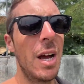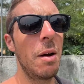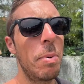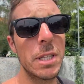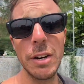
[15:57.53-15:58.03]

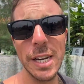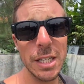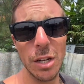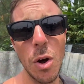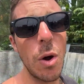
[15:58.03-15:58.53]
But there is
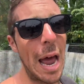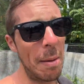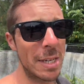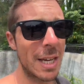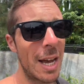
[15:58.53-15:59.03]
no
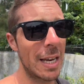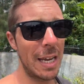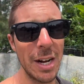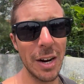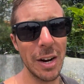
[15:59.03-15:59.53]
Amazon
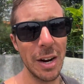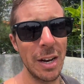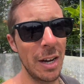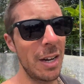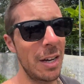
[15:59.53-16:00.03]
here,
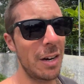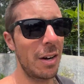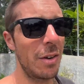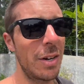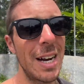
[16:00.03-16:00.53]
you
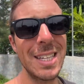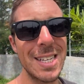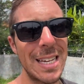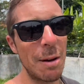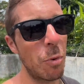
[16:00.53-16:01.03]
know, not in the
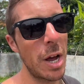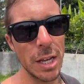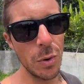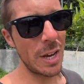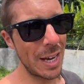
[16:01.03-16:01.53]
same way.
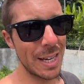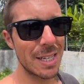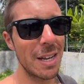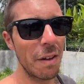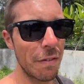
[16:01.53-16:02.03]
You can't get
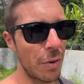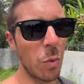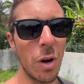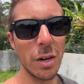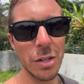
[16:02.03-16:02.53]
stuff in 1,